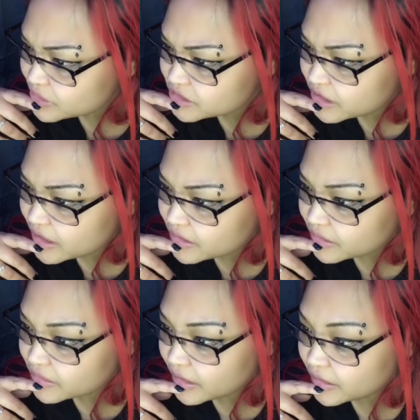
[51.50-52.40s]

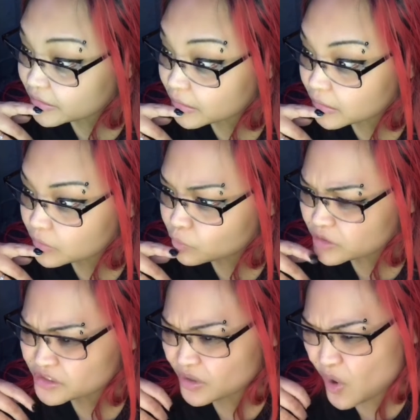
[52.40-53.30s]
taken and
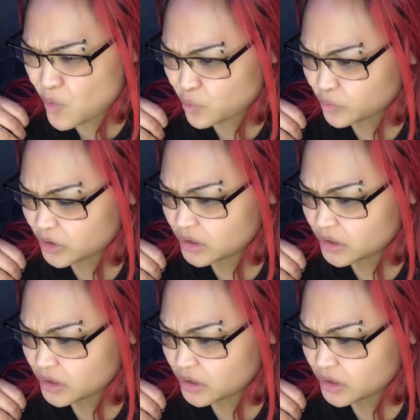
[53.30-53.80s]
was owned.